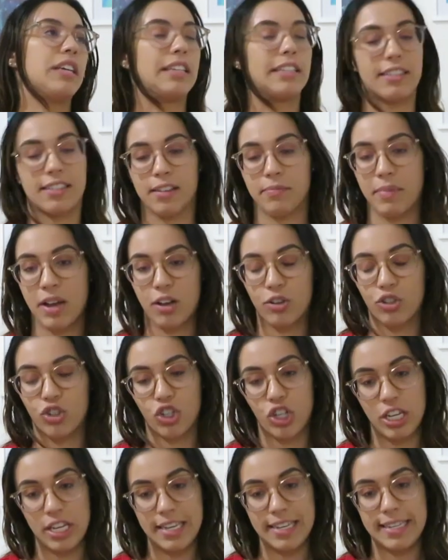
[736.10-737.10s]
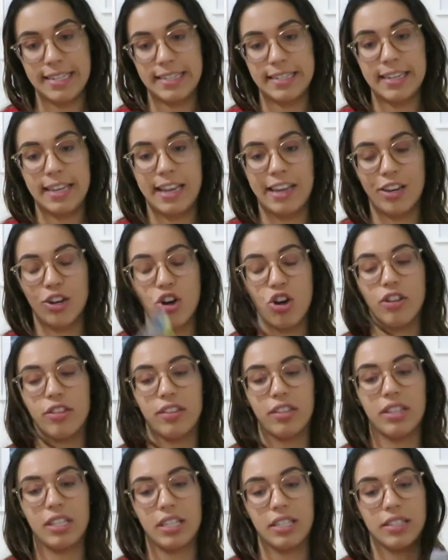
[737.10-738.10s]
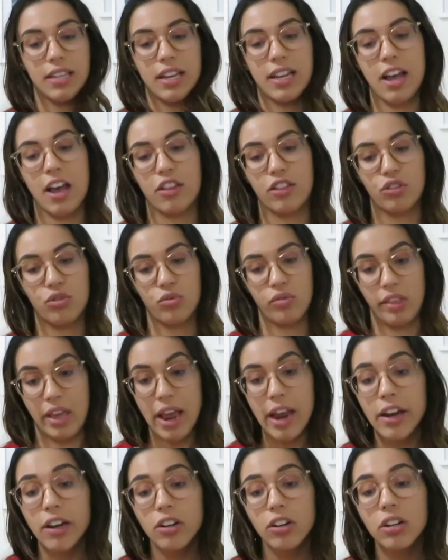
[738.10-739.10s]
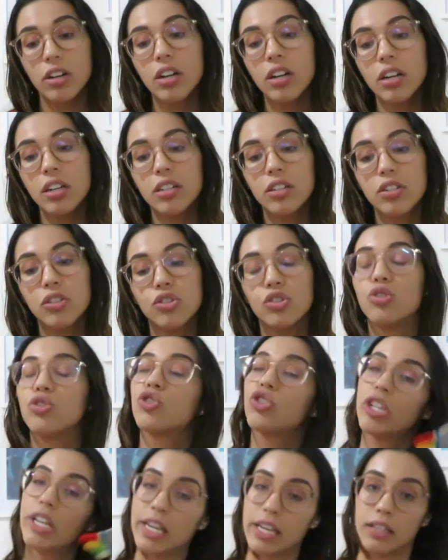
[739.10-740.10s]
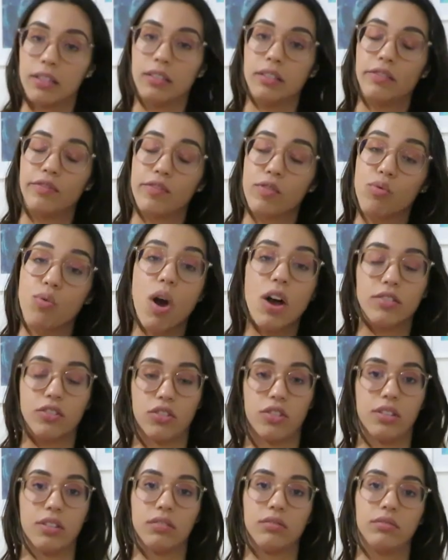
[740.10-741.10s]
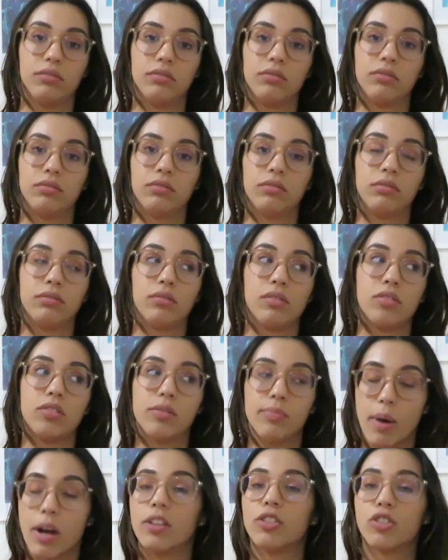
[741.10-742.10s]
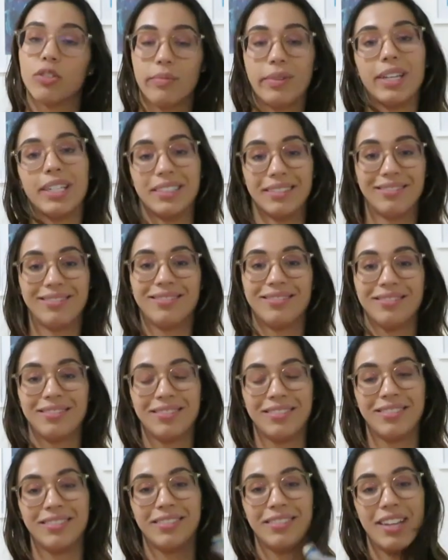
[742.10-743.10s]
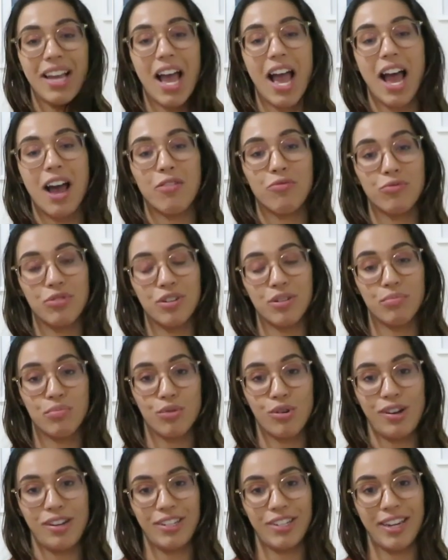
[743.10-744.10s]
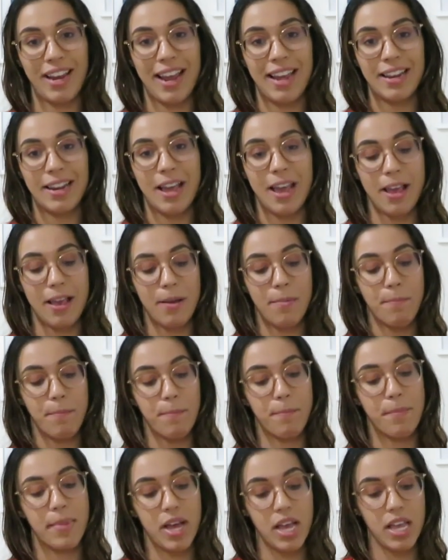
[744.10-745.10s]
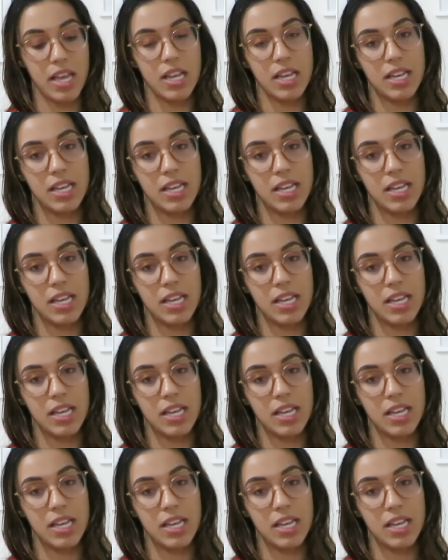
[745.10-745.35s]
is about Shein and all the things I got through there so Shein if you're watching sponsor me I would appreciate it. But